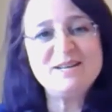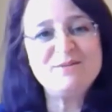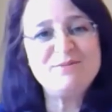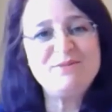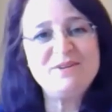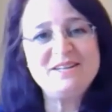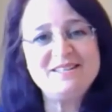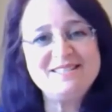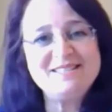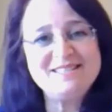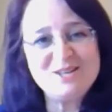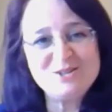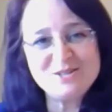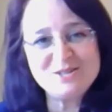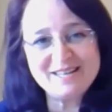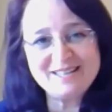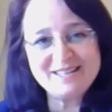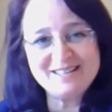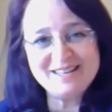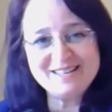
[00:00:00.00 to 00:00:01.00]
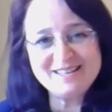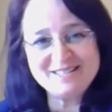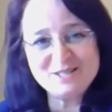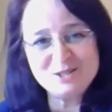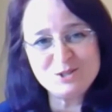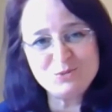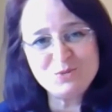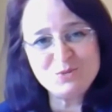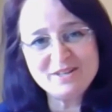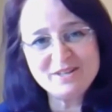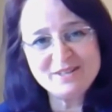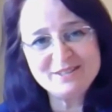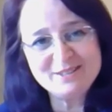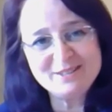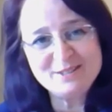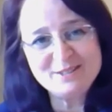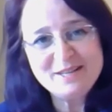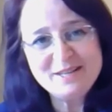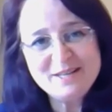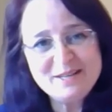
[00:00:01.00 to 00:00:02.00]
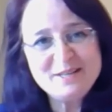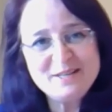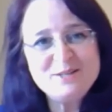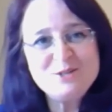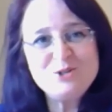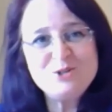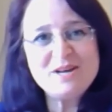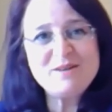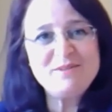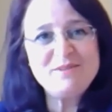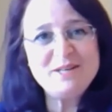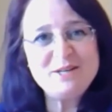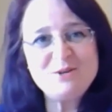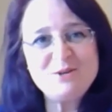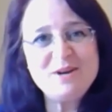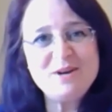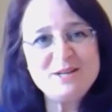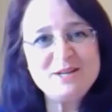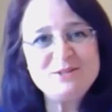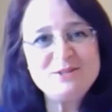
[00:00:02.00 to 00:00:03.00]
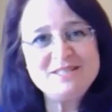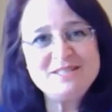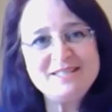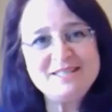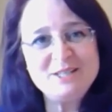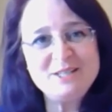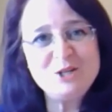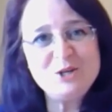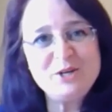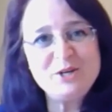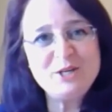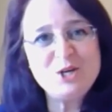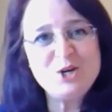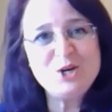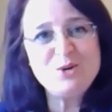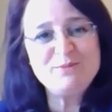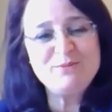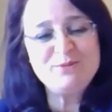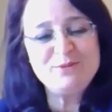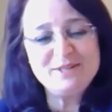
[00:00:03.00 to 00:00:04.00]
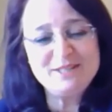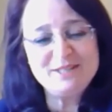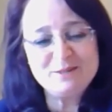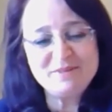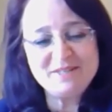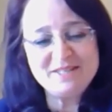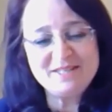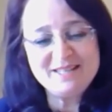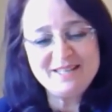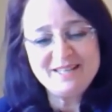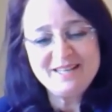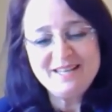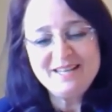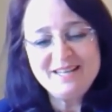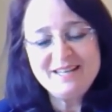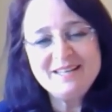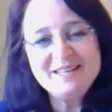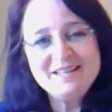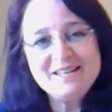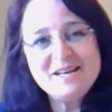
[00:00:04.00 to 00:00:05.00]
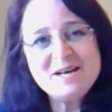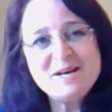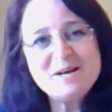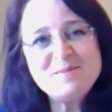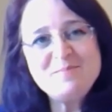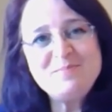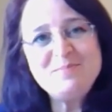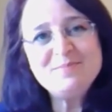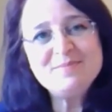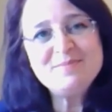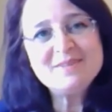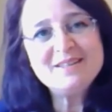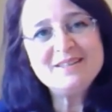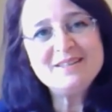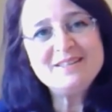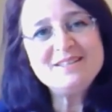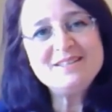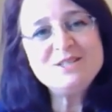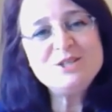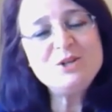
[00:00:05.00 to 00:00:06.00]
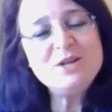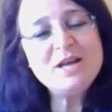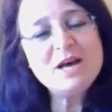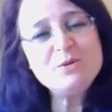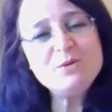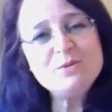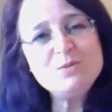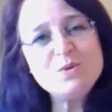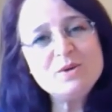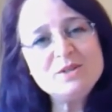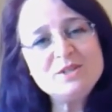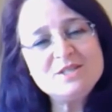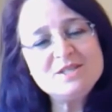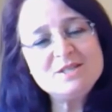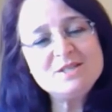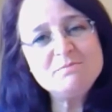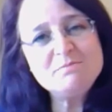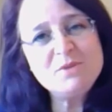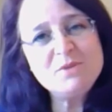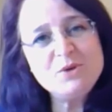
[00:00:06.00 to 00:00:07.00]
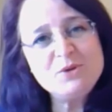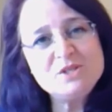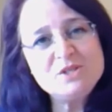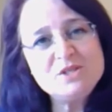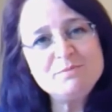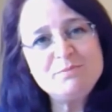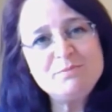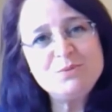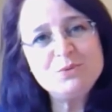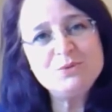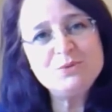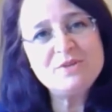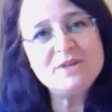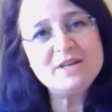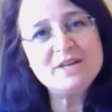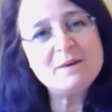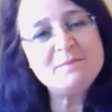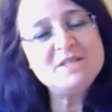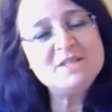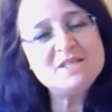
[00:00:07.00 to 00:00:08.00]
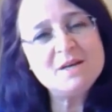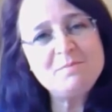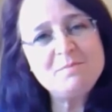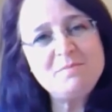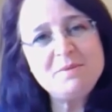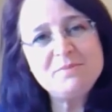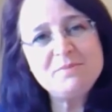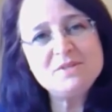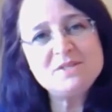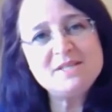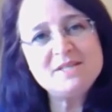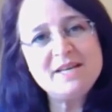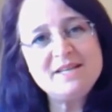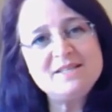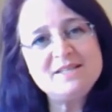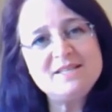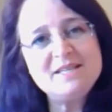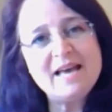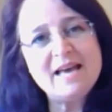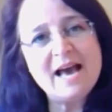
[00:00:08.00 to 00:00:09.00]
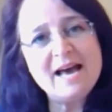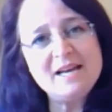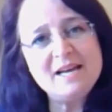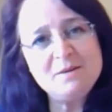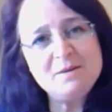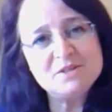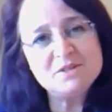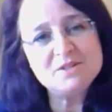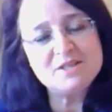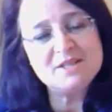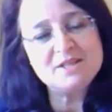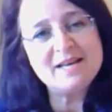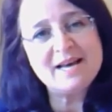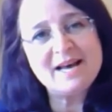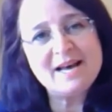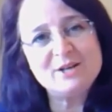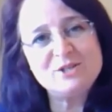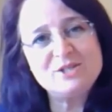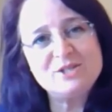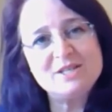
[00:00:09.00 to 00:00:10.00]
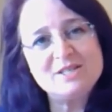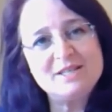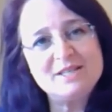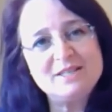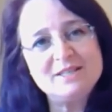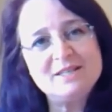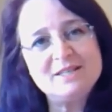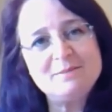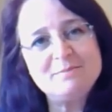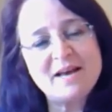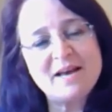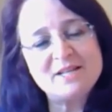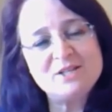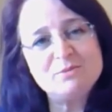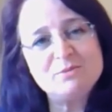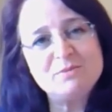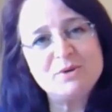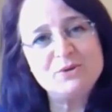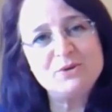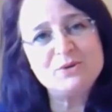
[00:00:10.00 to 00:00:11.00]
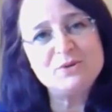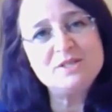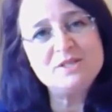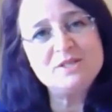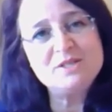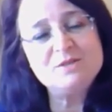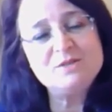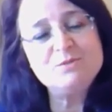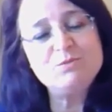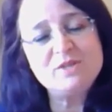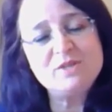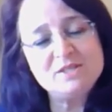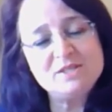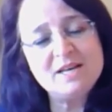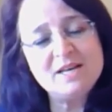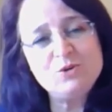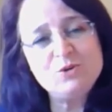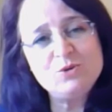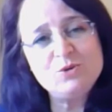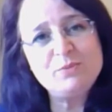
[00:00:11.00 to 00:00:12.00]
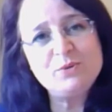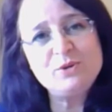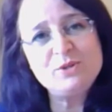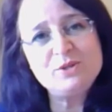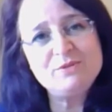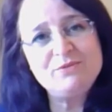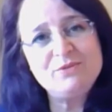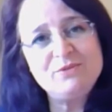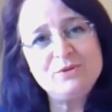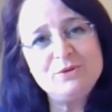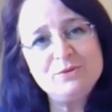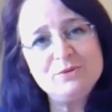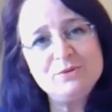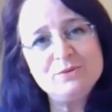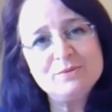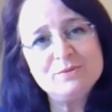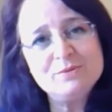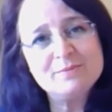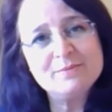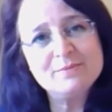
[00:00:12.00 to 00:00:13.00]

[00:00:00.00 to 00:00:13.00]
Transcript: like fun. It sounds like an ideal world, traveling around and then going home for a little bit. So now, what's the most important thing? I mean, some people say it's the animals in the house sitting that matter most. Is that your point of view?